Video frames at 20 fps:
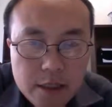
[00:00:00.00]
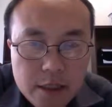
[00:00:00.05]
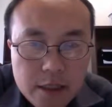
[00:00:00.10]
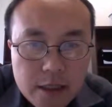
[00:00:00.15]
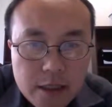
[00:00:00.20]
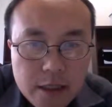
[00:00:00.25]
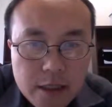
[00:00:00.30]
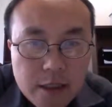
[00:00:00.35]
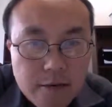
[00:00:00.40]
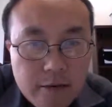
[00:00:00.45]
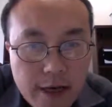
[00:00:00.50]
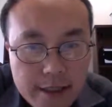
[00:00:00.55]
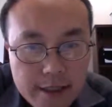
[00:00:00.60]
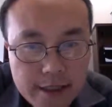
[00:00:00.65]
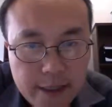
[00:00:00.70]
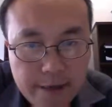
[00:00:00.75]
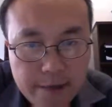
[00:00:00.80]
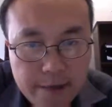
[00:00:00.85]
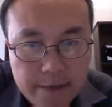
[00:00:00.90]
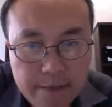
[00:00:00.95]

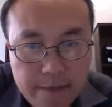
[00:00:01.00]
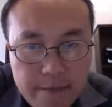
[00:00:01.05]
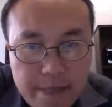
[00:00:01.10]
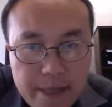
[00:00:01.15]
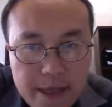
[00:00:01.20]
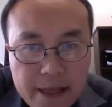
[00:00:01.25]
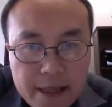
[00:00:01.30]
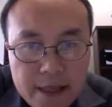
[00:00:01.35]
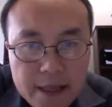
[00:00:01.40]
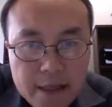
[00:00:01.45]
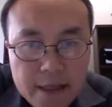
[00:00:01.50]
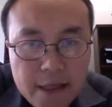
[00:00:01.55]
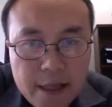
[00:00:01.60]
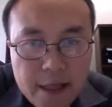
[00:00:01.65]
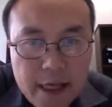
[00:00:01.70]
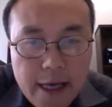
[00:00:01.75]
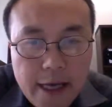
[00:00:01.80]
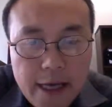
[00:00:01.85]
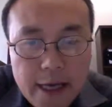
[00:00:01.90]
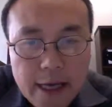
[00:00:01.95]
advising.
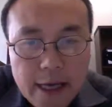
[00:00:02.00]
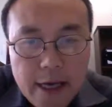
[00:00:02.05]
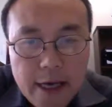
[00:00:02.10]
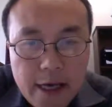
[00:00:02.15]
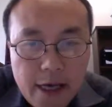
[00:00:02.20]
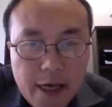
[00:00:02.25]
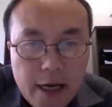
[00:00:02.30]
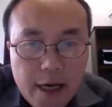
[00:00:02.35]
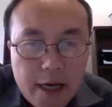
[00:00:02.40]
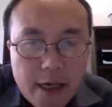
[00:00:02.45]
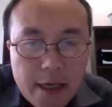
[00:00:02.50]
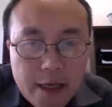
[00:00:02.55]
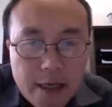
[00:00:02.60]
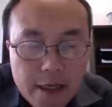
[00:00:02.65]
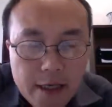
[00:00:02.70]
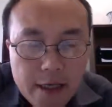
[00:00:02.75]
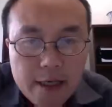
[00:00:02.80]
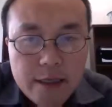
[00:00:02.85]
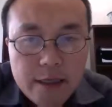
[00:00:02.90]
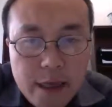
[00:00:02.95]
Certainly,
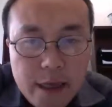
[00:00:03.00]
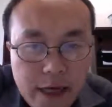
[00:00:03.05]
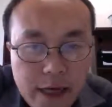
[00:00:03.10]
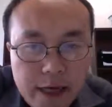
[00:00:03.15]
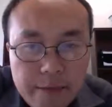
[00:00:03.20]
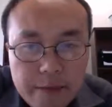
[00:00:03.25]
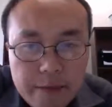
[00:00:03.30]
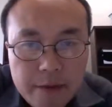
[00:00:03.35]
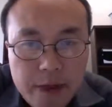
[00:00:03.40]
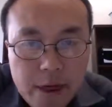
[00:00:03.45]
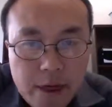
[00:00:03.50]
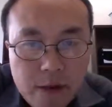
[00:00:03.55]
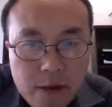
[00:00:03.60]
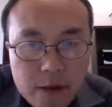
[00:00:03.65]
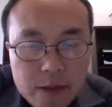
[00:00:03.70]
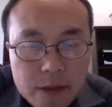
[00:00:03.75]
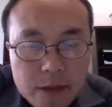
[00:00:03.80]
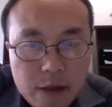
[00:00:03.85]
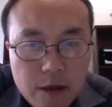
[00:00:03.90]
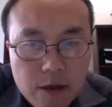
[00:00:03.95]
I
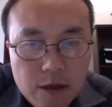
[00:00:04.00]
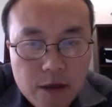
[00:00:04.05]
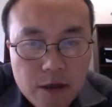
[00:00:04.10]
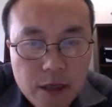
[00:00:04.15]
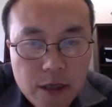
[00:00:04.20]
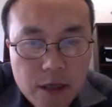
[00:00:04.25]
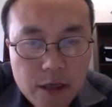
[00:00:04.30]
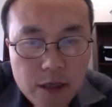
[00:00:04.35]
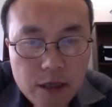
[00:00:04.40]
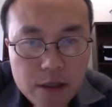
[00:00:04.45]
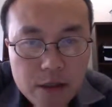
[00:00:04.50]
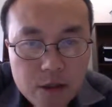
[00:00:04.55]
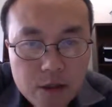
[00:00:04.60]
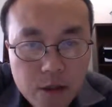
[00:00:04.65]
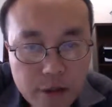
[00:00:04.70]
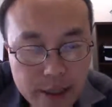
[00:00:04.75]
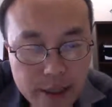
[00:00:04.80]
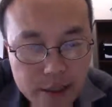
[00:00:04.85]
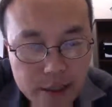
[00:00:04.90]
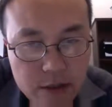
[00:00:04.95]
also do
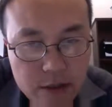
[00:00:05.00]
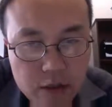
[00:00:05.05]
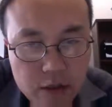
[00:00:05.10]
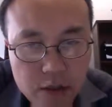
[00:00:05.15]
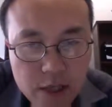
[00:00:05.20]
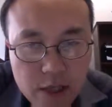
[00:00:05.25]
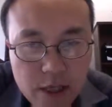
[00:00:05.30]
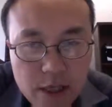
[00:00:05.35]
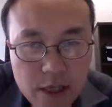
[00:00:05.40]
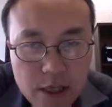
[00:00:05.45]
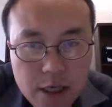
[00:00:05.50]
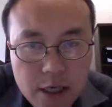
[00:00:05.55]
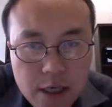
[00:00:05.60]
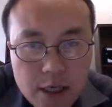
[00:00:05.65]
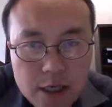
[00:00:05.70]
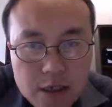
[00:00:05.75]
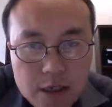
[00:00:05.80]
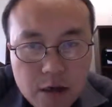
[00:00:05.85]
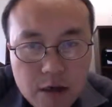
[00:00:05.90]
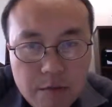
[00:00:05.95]
research.
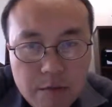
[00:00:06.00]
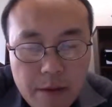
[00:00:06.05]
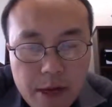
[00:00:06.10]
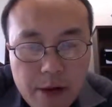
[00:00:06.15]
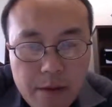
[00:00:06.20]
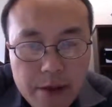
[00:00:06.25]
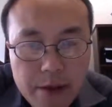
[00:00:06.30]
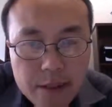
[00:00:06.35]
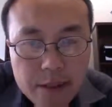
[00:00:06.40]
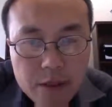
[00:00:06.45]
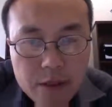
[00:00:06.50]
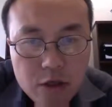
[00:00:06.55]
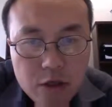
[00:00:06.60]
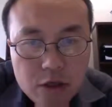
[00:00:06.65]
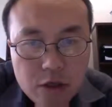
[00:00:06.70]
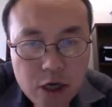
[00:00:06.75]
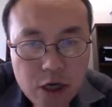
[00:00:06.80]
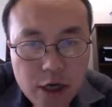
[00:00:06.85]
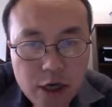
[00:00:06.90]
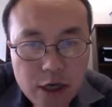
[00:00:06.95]
So my
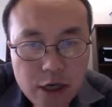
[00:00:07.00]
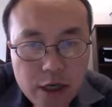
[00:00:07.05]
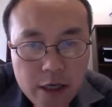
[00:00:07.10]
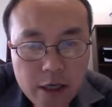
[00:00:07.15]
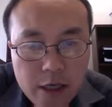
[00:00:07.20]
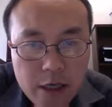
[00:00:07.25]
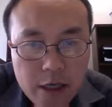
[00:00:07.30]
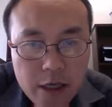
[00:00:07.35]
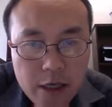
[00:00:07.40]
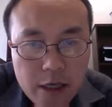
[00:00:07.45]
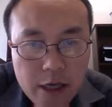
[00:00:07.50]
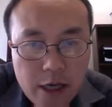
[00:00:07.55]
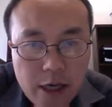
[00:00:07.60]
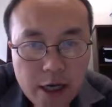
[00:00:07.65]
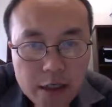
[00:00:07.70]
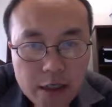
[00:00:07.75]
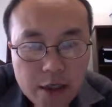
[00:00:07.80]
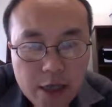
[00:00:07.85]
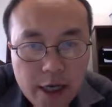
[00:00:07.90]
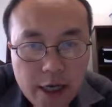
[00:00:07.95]
research
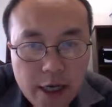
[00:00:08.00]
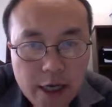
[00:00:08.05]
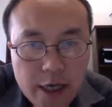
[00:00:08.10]
actually